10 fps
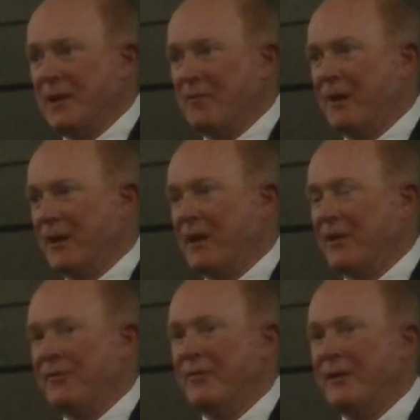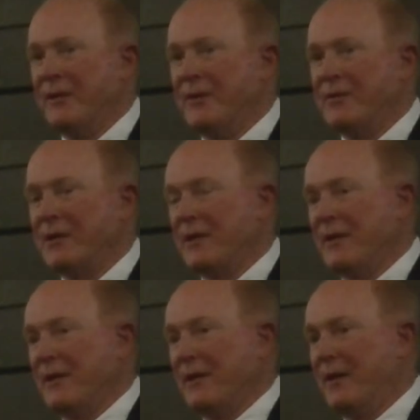and my life, is
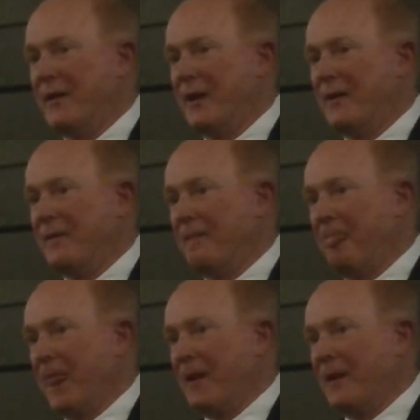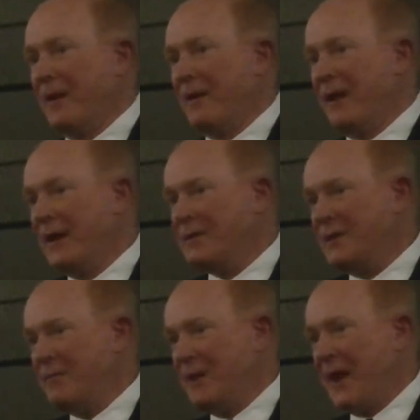that they
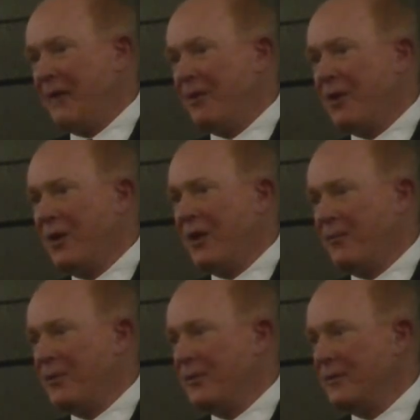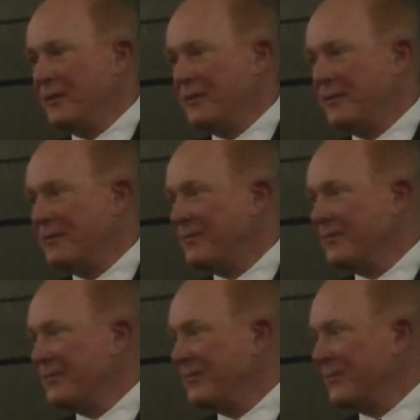seem to have a club.
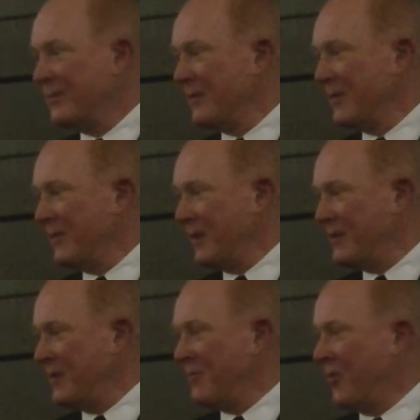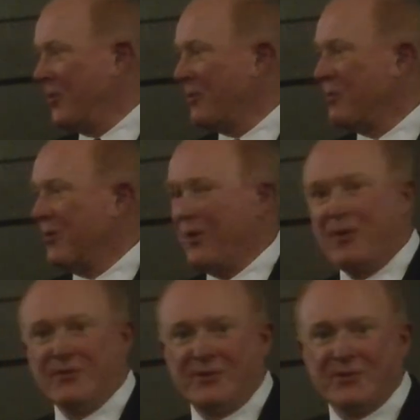They seem all to
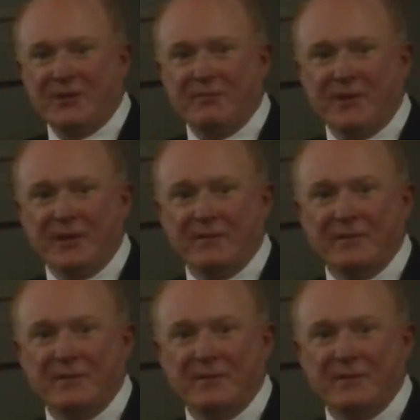belong to something.